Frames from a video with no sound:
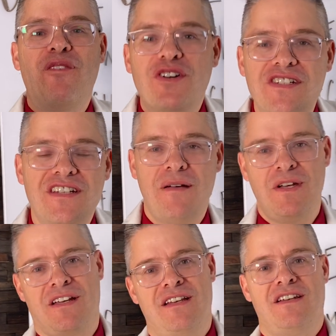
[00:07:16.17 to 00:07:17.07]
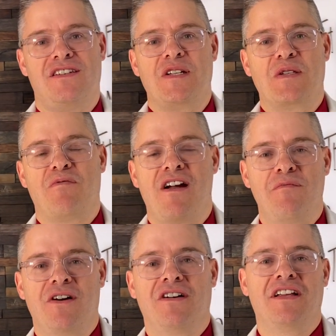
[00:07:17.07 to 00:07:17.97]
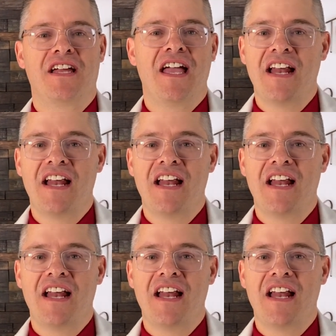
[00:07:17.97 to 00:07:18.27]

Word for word: For stomach conditions primarily.